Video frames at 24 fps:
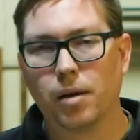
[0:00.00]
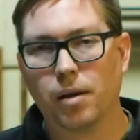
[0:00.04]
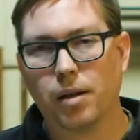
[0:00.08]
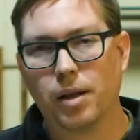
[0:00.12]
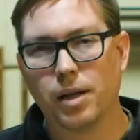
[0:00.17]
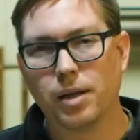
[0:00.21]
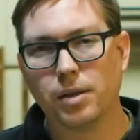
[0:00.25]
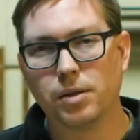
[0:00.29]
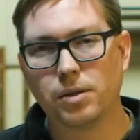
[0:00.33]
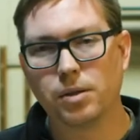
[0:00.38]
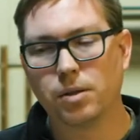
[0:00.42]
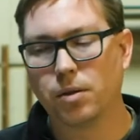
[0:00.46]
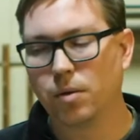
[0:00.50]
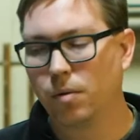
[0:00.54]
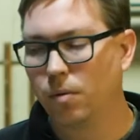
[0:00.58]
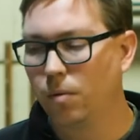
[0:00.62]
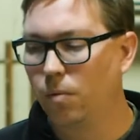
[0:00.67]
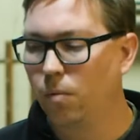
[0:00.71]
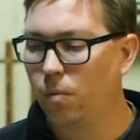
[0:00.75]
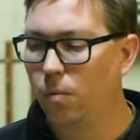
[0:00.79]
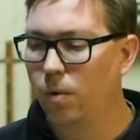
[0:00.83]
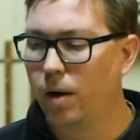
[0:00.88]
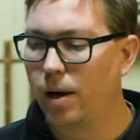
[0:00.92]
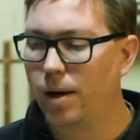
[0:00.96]
This
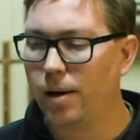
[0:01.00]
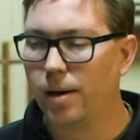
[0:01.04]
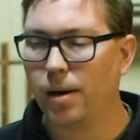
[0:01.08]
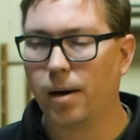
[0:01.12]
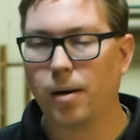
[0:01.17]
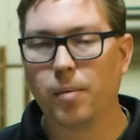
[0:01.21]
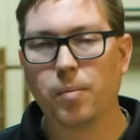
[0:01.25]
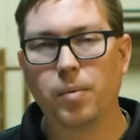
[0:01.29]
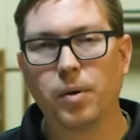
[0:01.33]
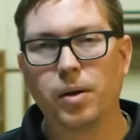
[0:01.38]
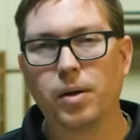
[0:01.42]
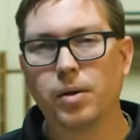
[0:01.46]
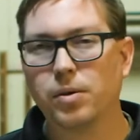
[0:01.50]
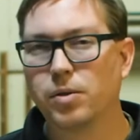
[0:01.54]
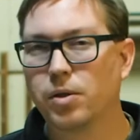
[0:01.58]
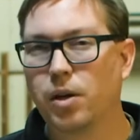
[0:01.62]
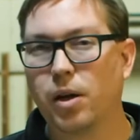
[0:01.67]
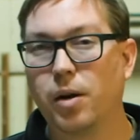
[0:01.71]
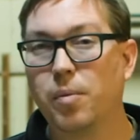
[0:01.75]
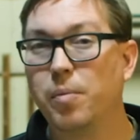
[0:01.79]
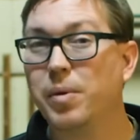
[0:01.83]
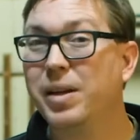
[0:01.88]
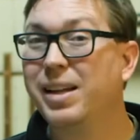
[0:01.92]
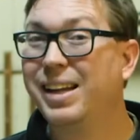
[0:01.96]
weighed up is
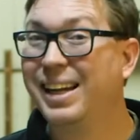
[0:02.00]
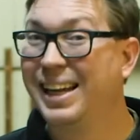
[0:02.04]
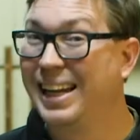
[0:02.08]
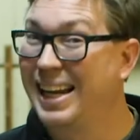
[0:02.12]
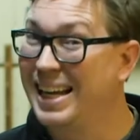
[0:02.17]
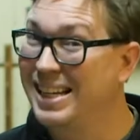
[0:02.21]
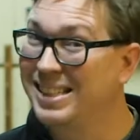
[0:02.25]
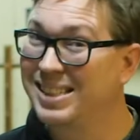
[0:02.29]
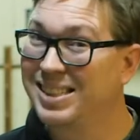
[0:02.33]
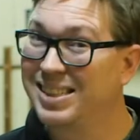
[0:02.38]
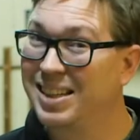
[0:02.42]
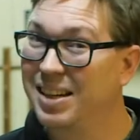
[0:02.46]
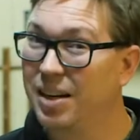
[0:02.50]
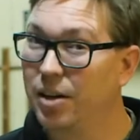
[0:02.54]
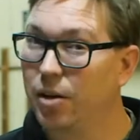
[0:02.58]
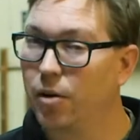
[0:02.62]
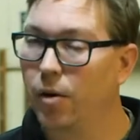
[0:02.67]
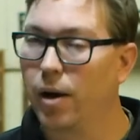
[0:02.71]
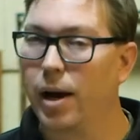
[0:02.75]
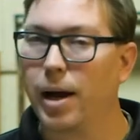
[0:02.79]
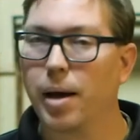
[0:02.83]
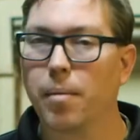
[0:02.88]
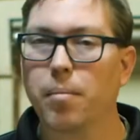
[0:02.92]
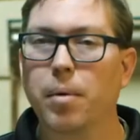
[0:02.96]
going to be less than a
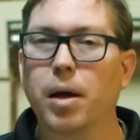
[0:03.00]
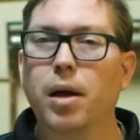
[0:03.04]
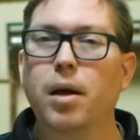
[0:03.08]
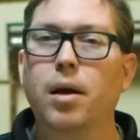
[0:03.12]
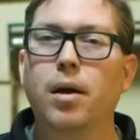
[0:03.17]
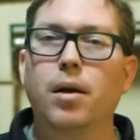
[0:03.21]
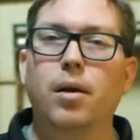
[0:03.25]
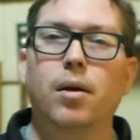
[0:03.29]
gram.